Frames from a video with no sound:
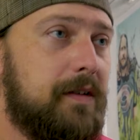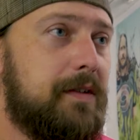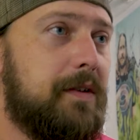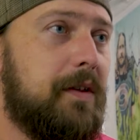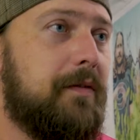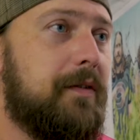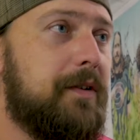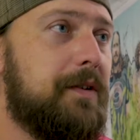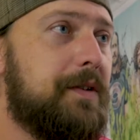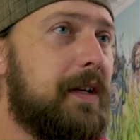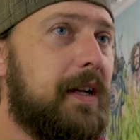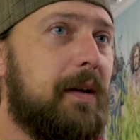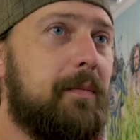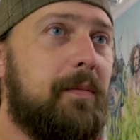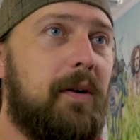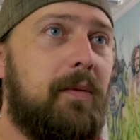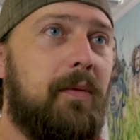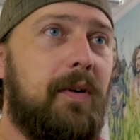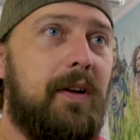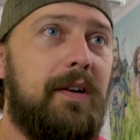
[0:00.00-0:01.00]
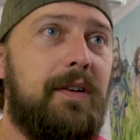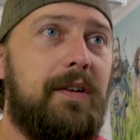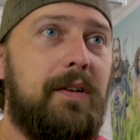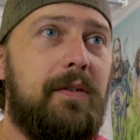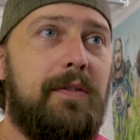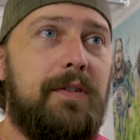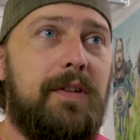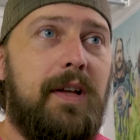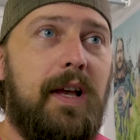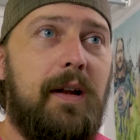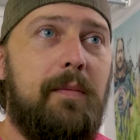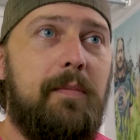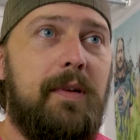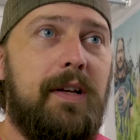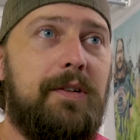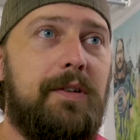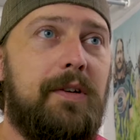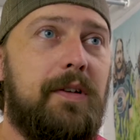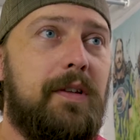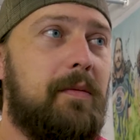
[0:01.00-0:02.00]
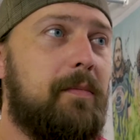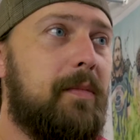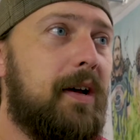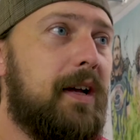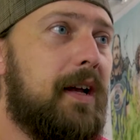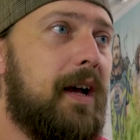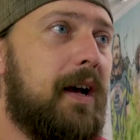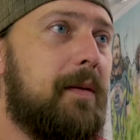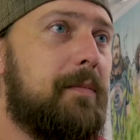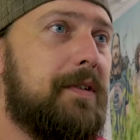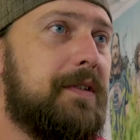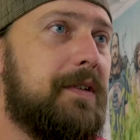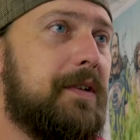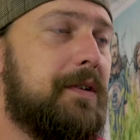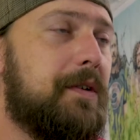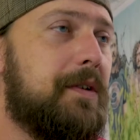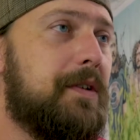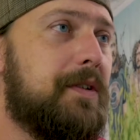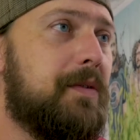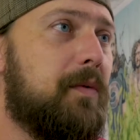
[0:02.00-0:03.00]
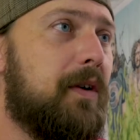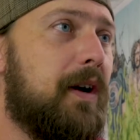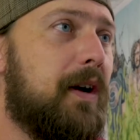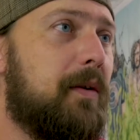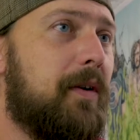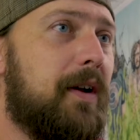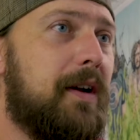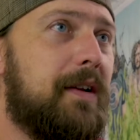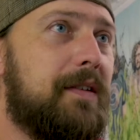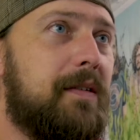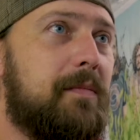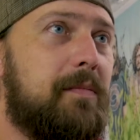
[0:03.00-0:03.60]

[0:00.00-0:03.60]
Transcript: So the first thing I'm going to want to do is kind of make sure that my composition is where I want it to